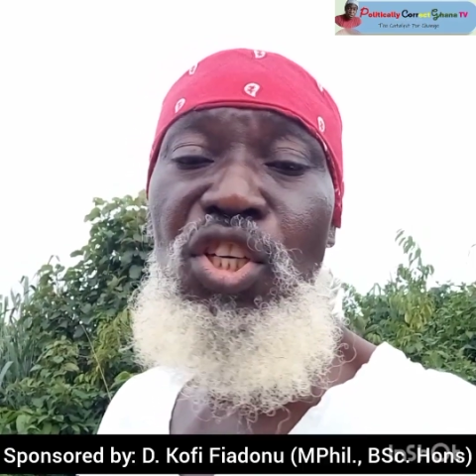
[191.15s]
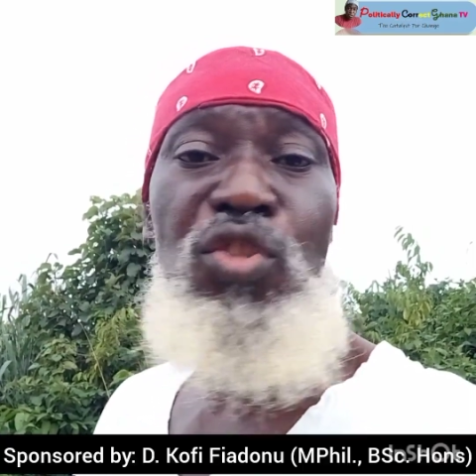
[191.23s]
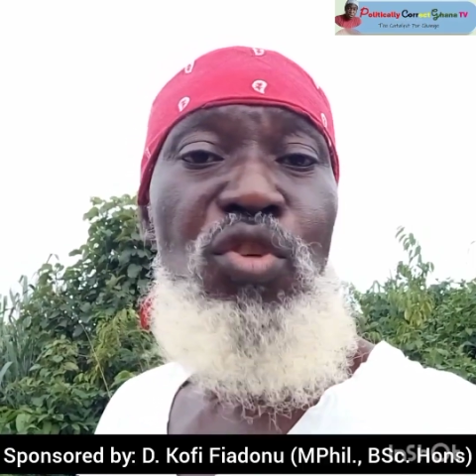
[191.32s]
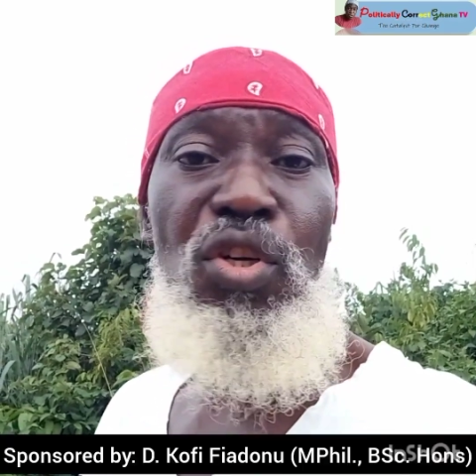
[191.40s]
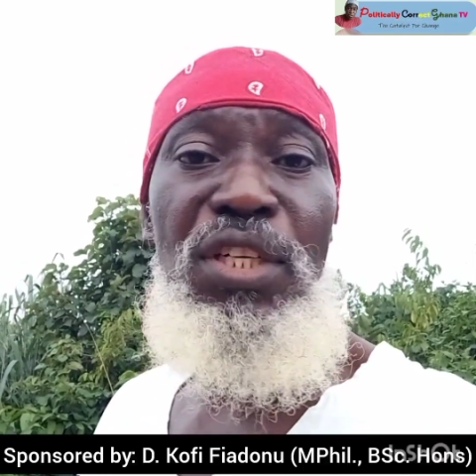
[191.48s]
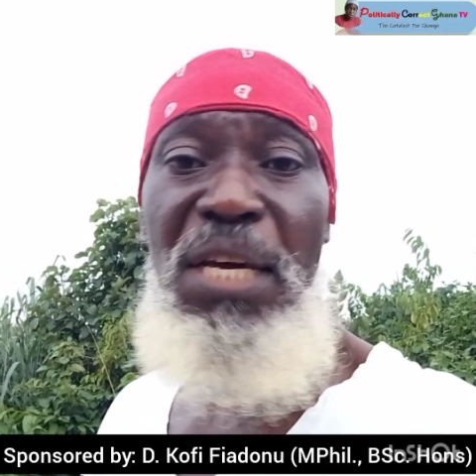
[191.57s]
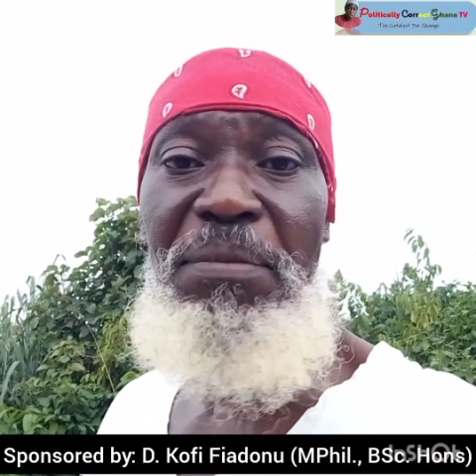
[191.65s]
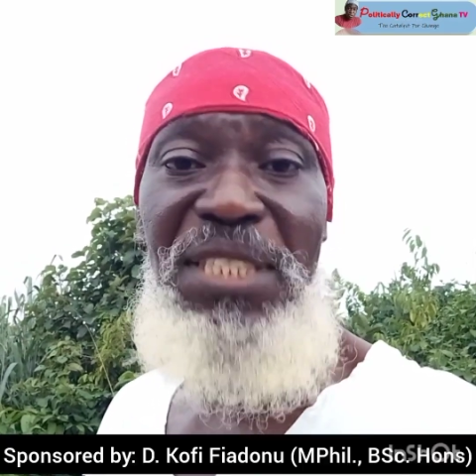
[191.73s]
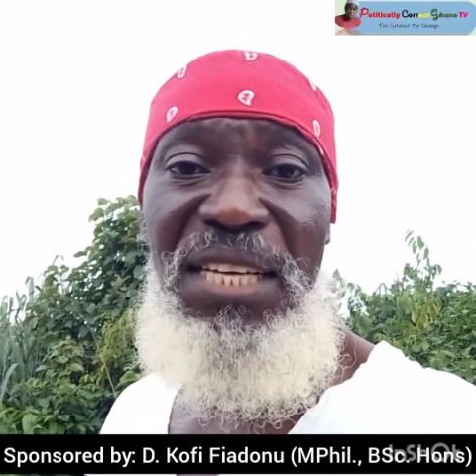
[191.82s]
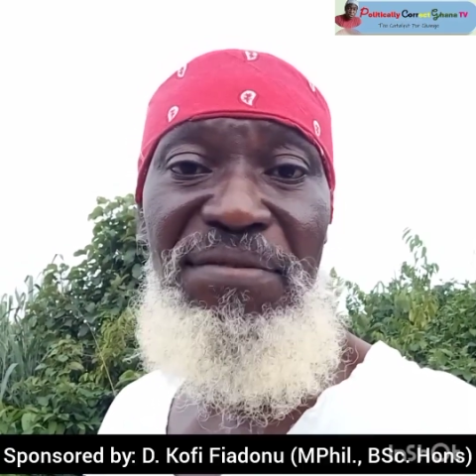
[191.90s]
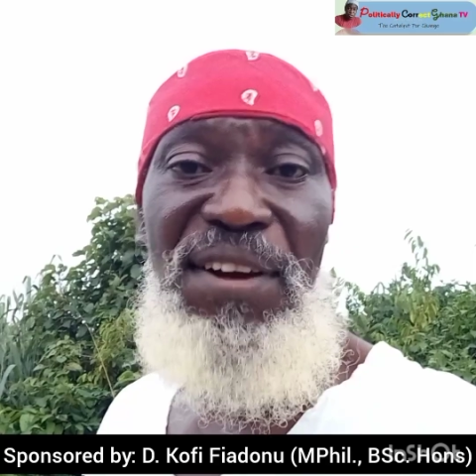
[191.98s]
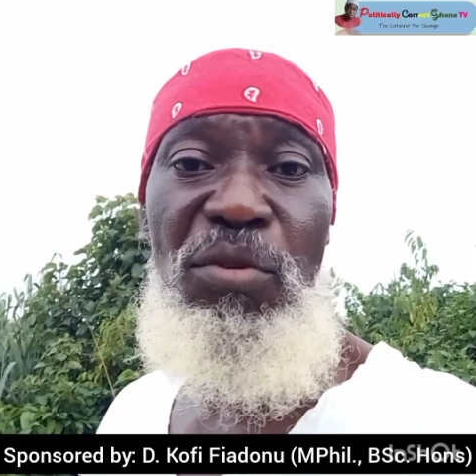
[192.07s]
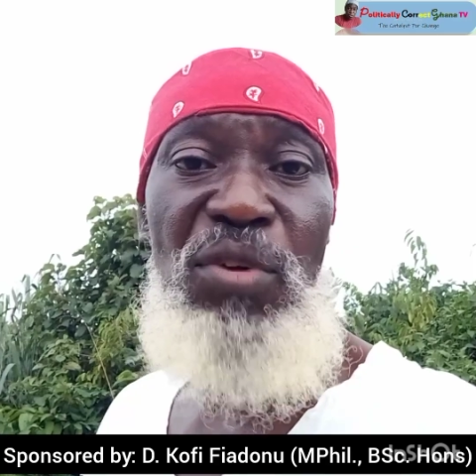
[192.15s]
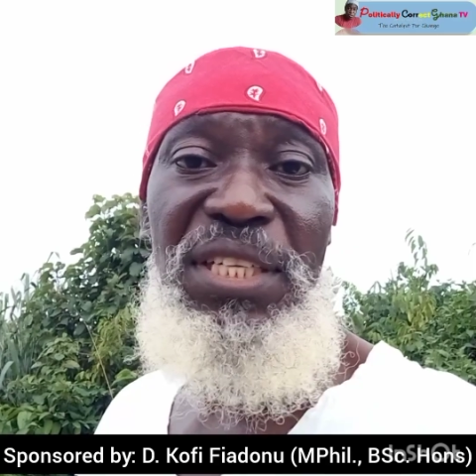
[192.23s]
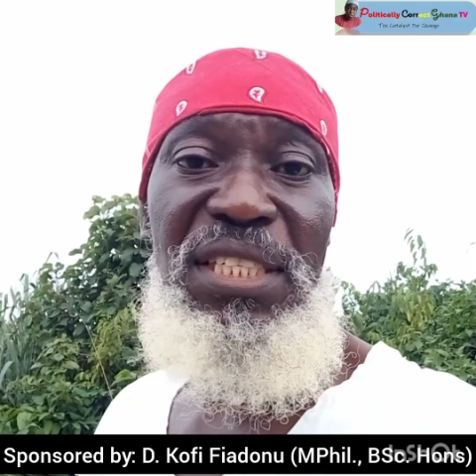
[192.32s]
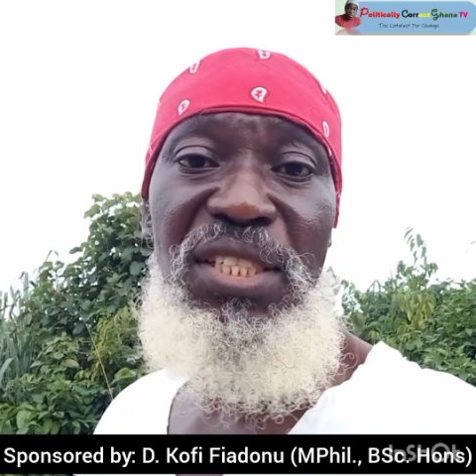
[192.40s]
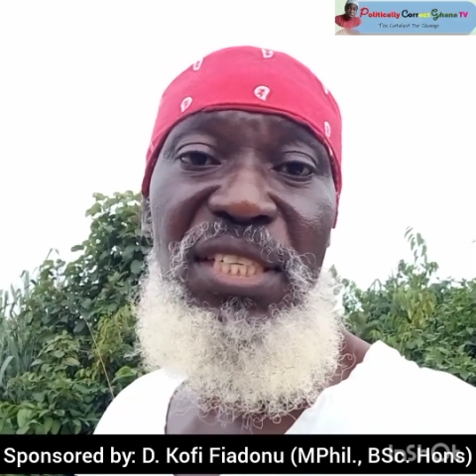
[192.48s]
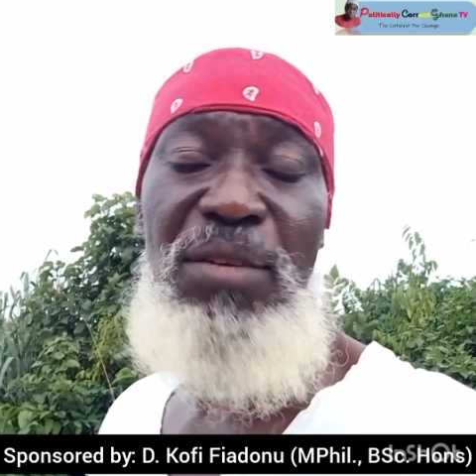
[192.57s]
your name is Afaglo and
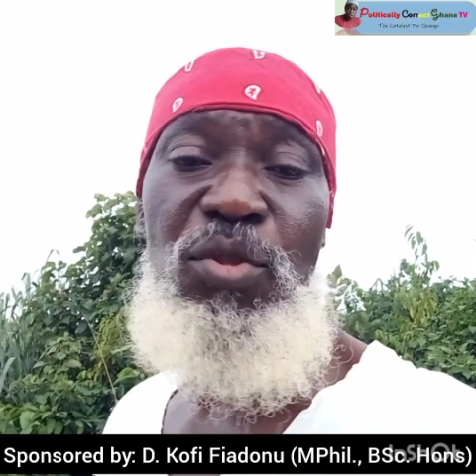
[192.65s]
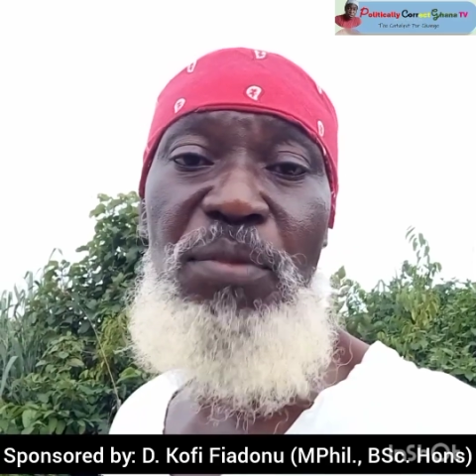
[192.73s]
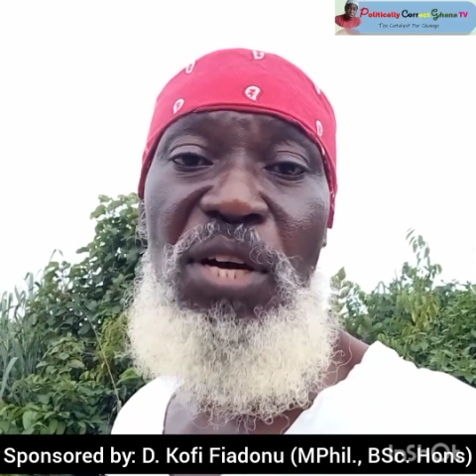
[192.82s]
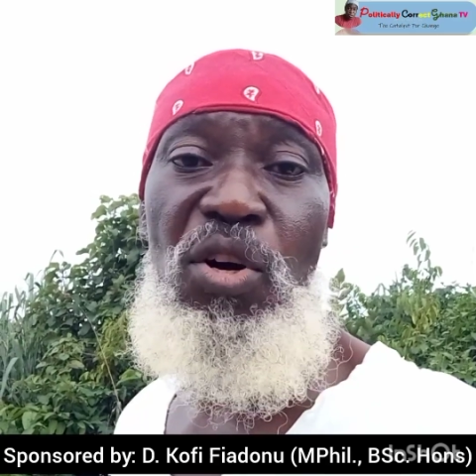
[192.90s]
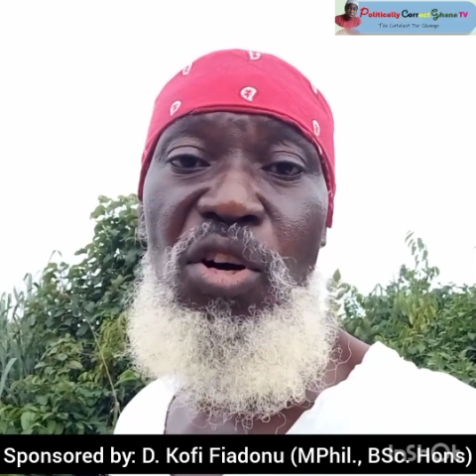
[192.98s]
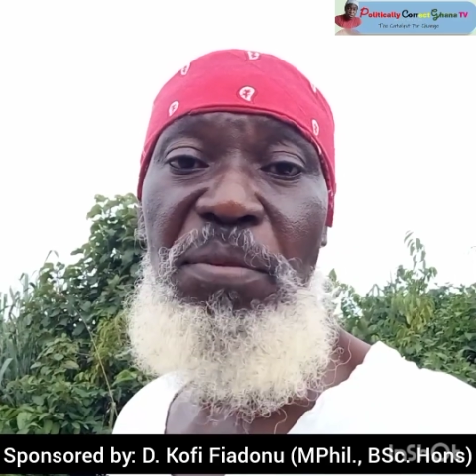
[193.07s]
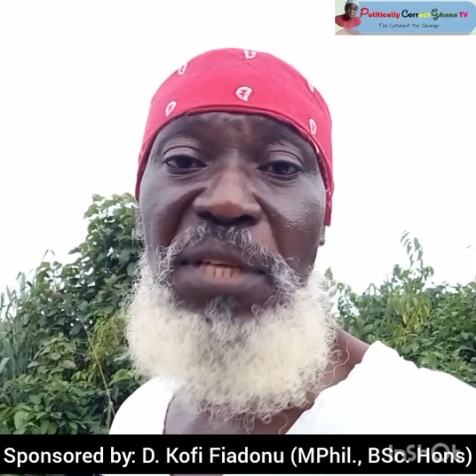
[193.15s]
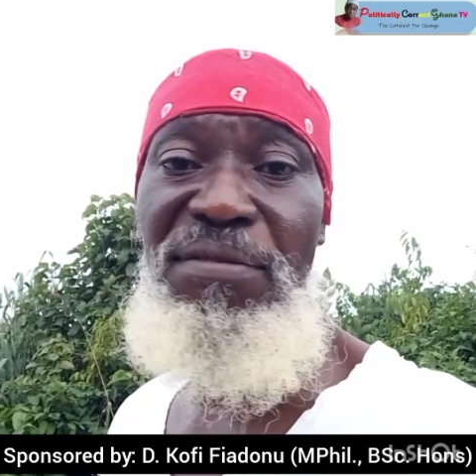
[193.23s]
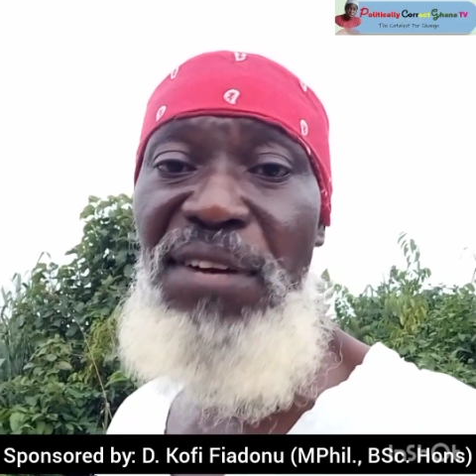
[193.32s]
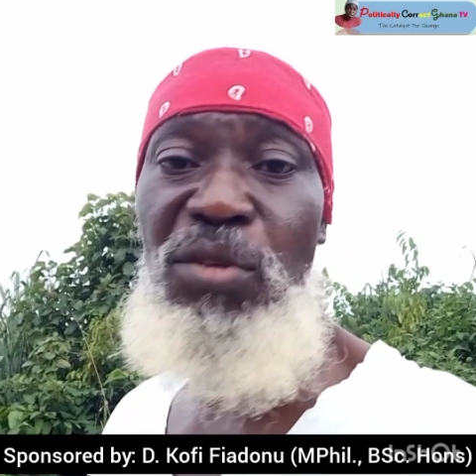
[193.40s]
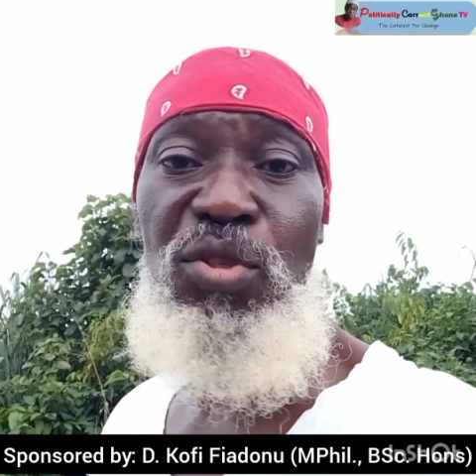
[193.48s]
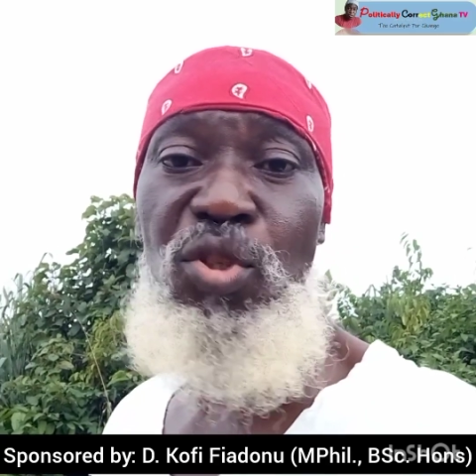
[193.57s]
it's said to be a corrupt Afaglo.